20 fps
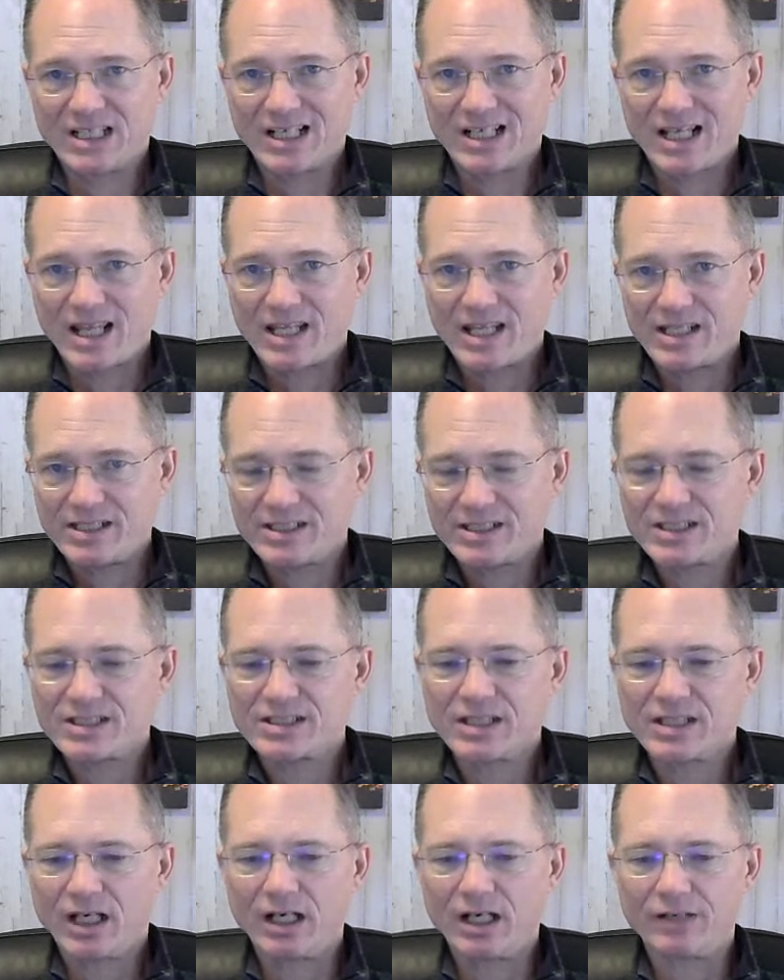This is
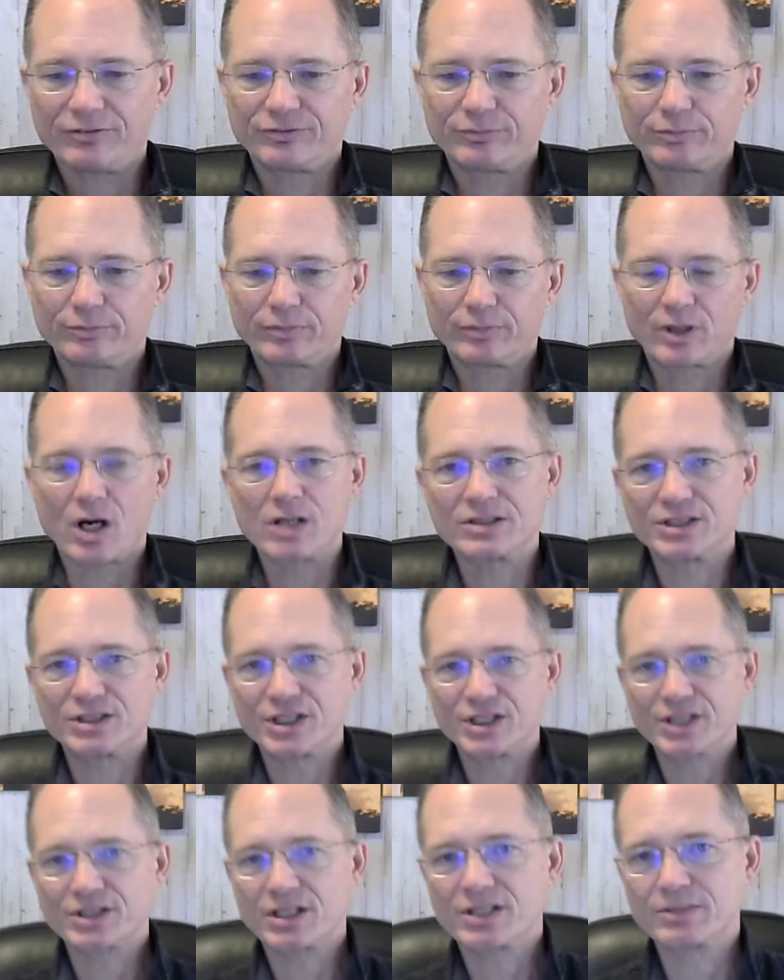tough, because
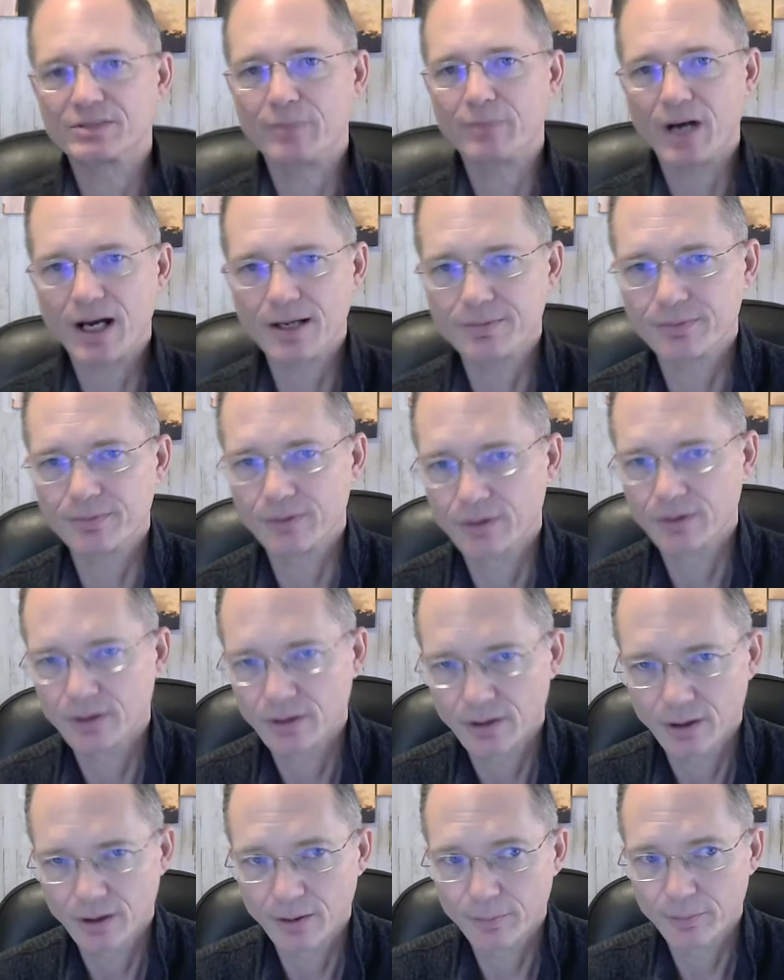just as my
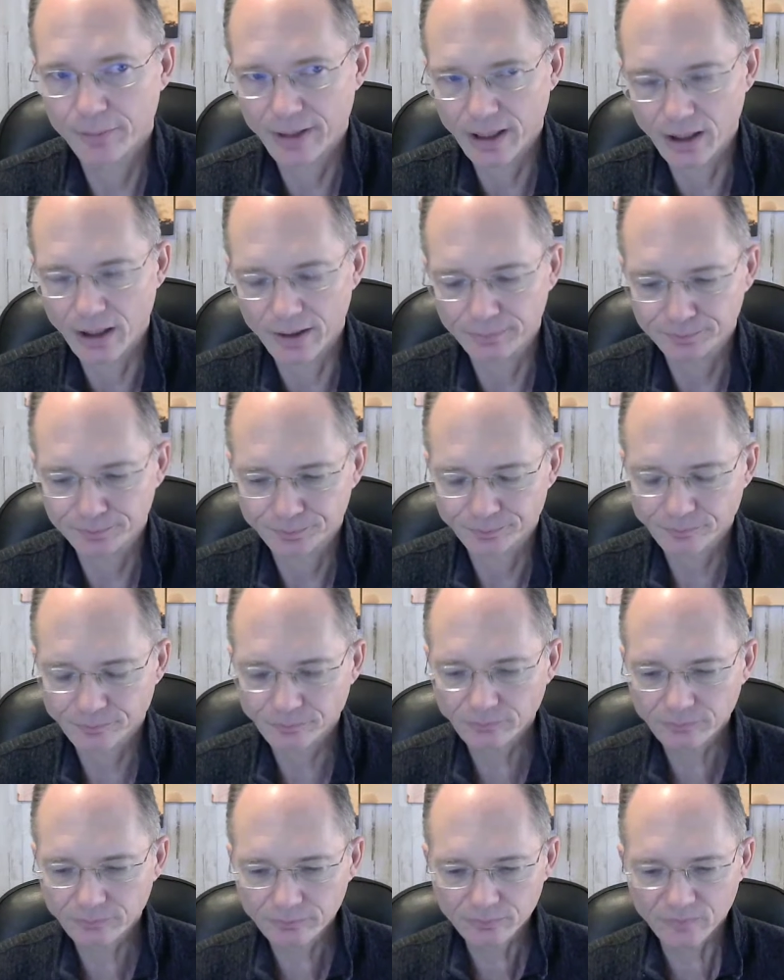parent
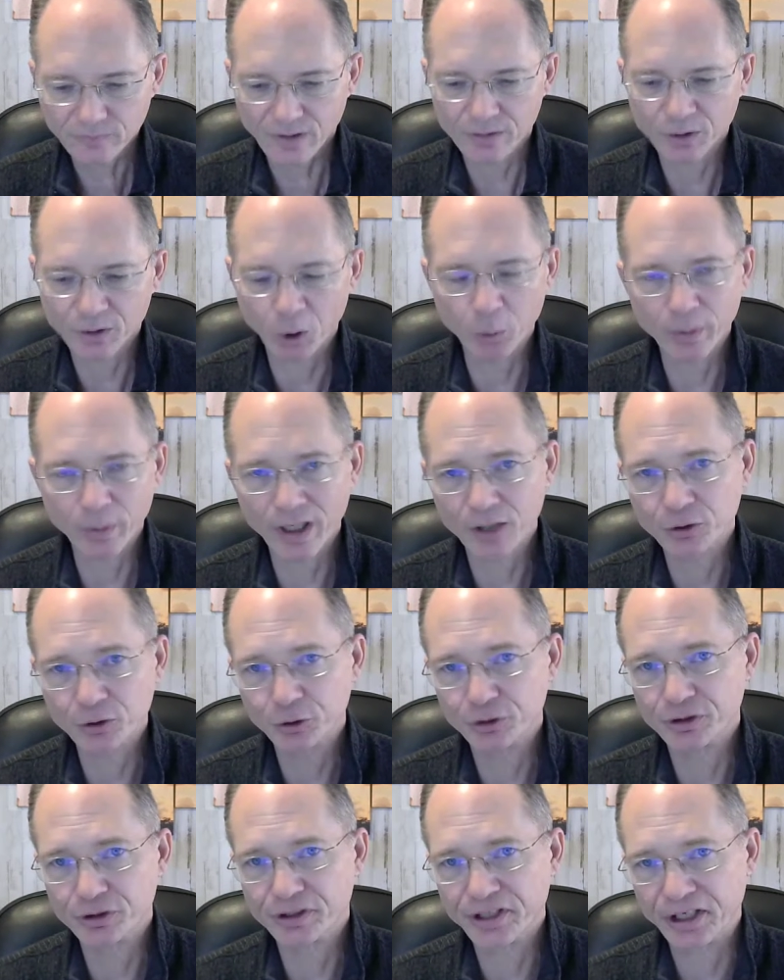told me I
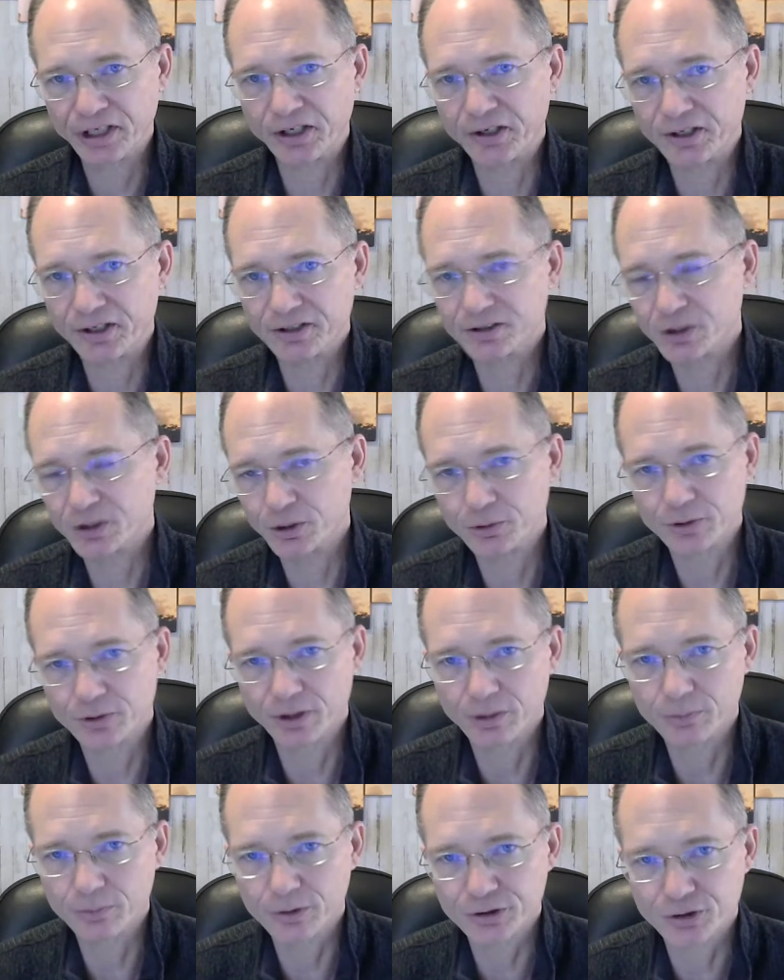couldn't carry a tune in
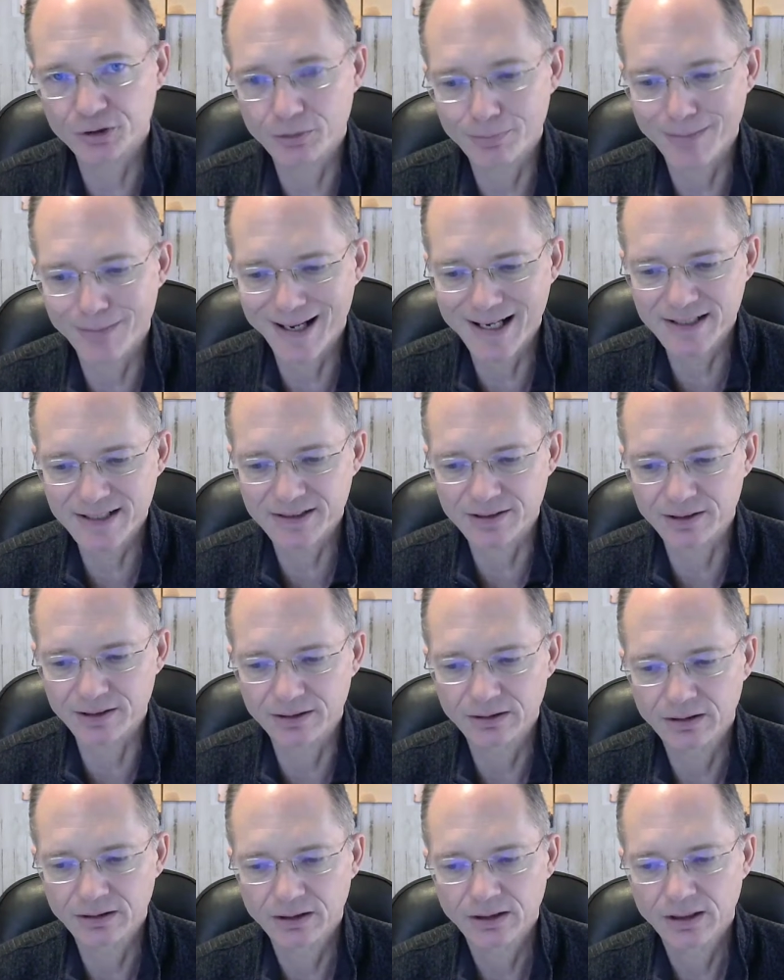a bushel basket,
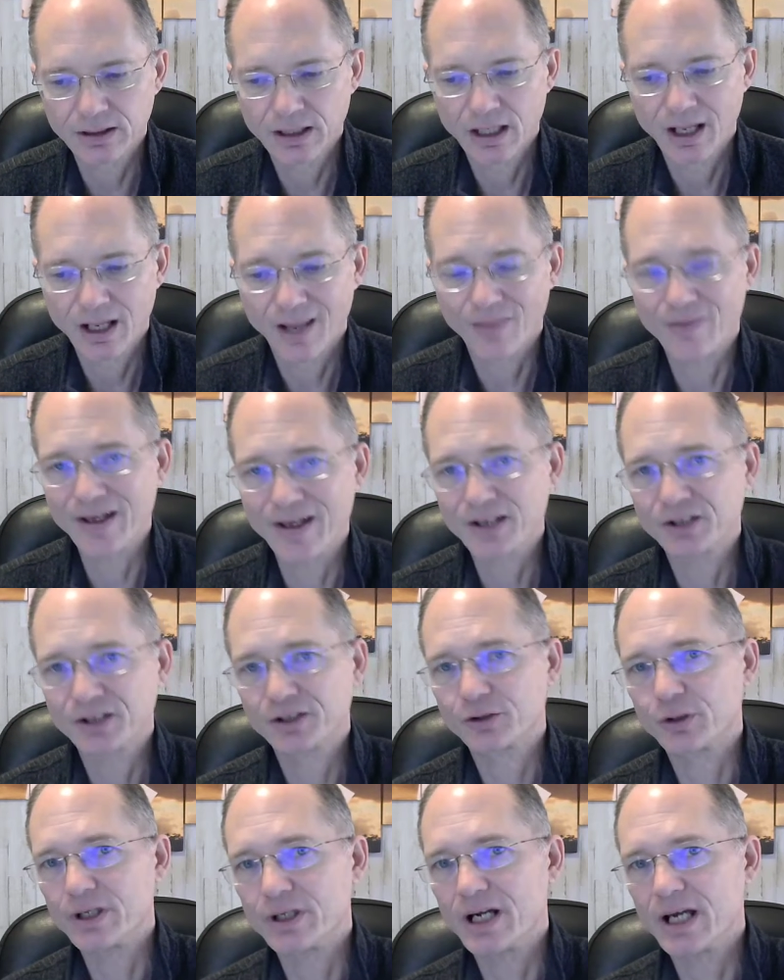that
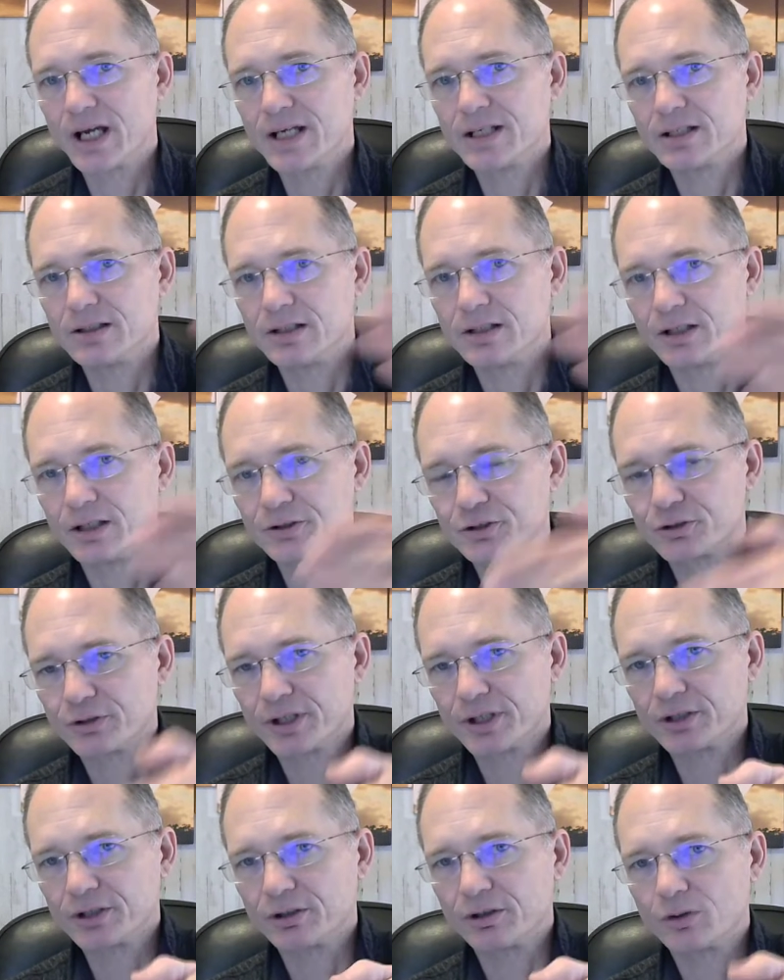created a
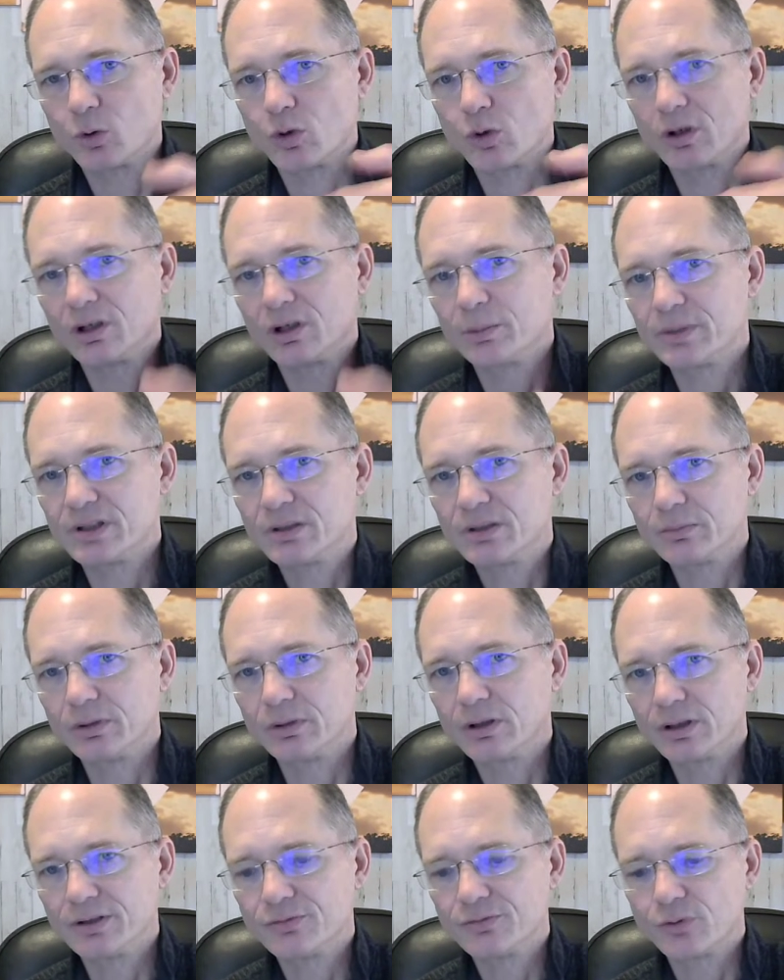trigger or limiting
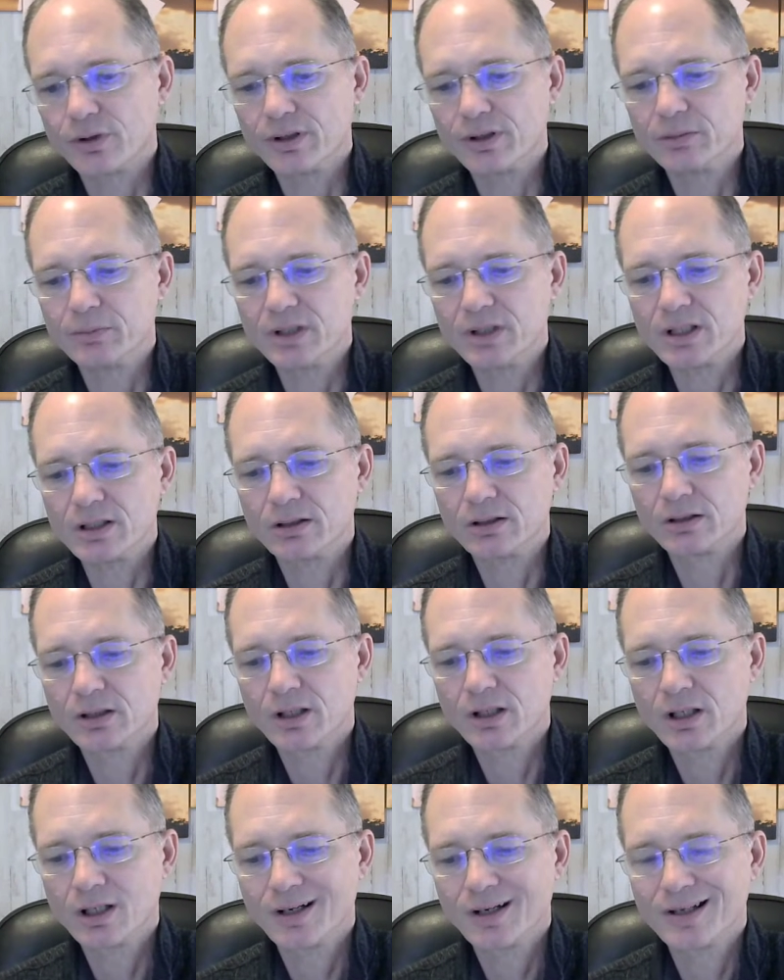belief within me.
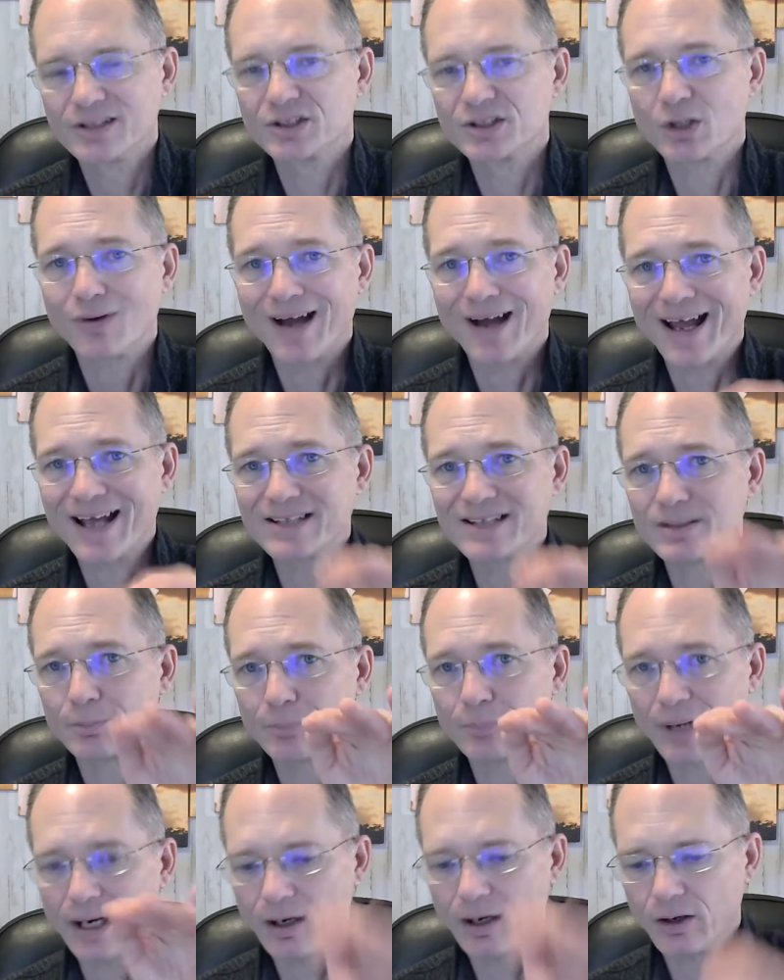So as a
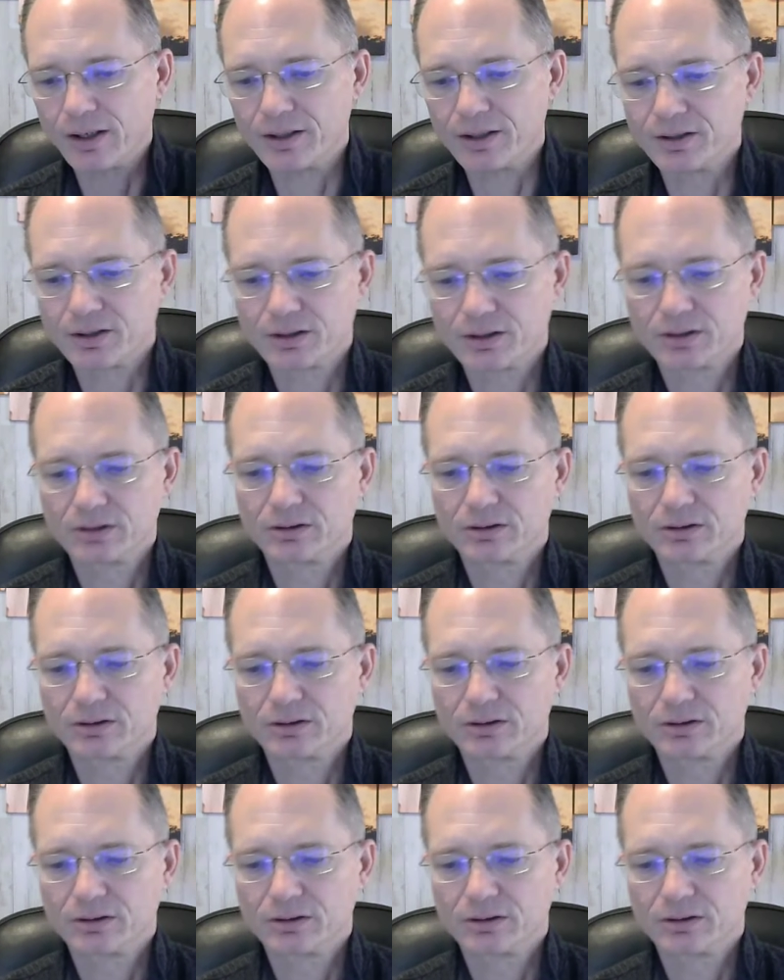parent,